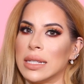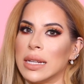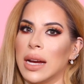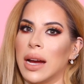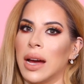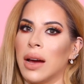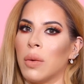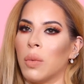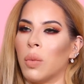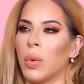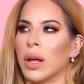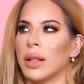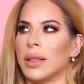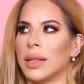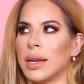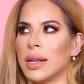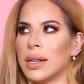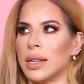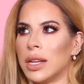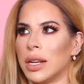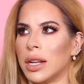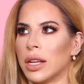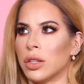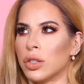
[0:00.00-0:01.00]
it at what they
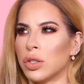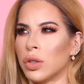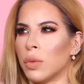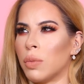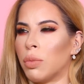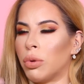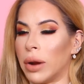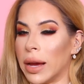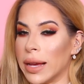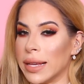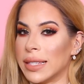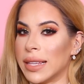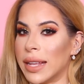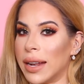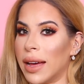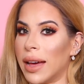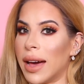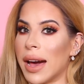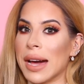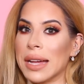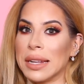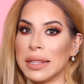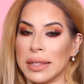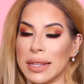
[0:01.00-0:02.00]
needed to price it
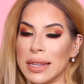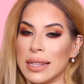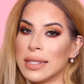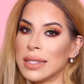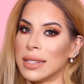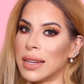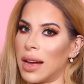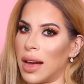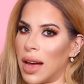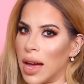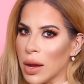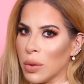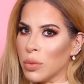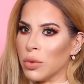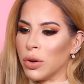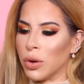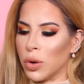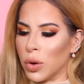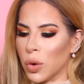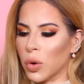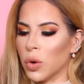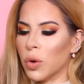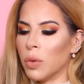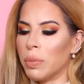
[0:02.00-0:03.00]
at least I would
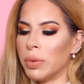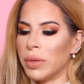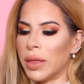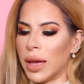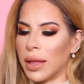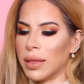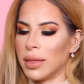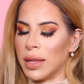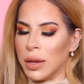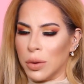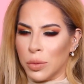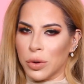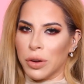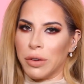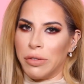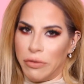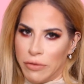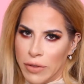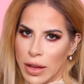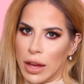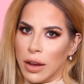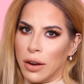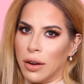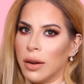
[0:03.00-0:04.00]
hope that they were
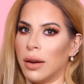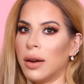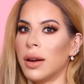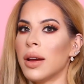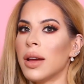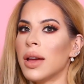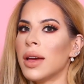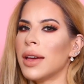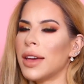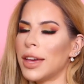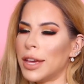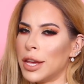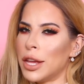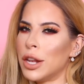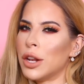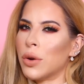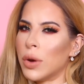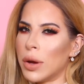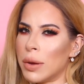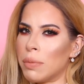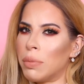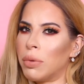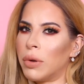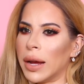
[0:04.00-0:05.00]
fair, you know,
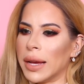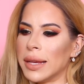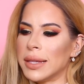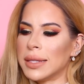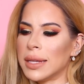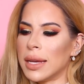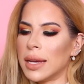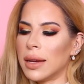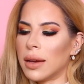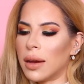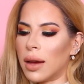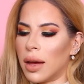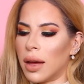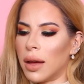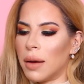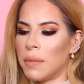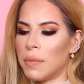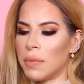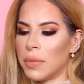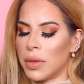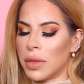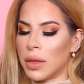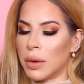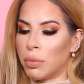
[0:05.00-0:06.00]
in pricing
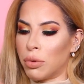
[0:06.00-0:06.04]
the